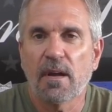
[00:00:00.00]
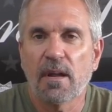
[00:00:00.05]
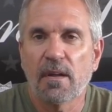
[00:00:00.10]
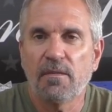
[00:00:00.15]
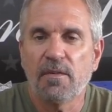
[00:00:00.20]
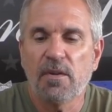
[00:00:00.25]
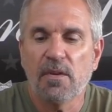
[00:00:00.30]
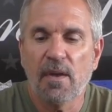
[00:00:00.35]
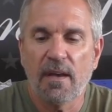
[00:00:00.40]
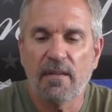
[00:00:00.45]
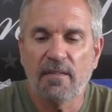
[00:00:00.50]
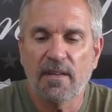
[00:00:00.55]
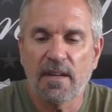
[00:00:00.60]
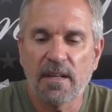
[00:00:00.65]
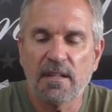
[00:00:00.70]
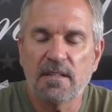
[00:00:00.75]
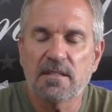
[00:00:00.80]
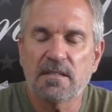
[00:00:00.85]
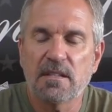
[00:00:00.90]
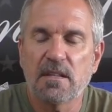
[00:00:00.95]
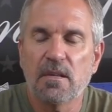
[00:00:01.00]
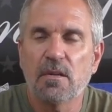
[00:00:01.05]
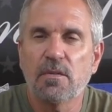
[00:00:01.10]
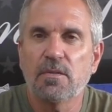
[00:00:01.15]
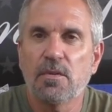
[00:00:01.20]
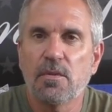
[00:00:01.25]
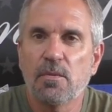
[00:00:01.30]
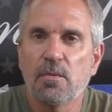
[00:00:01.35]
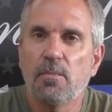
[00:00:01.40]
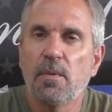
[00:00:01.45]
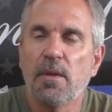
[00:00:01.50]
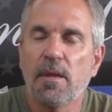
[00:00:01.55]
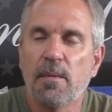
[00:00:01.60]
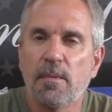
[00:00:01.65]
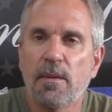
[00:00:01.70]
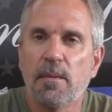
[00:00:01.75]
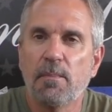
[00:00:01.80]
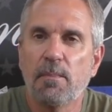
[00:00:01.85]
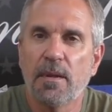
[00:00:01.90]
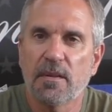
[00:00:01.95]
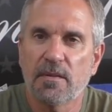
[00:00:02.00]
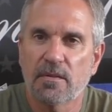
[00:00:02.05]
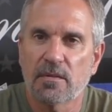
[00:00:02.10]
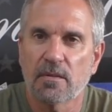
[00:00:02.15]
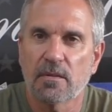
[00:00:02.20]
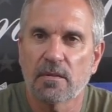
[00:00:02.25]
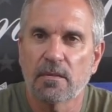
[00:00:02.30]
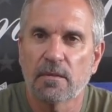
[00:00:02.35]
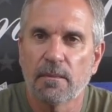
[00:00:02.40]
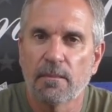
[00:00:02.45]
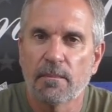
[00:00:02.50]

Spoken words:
if you have any CO2 BB pistol